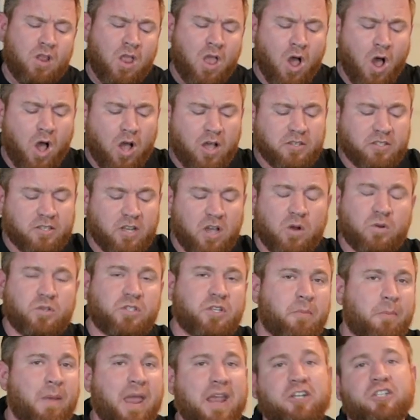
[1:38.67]
Also,
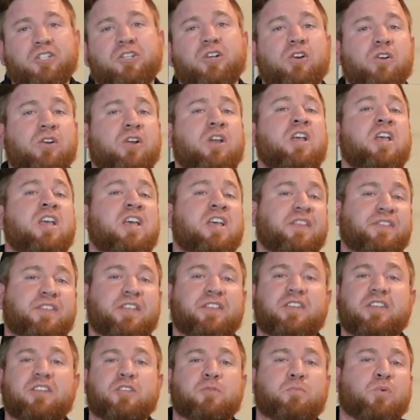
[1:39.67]
to make sure
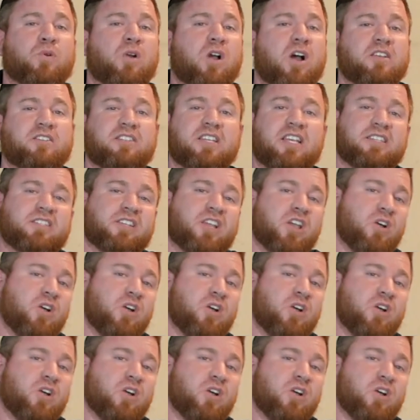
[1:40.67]
that this process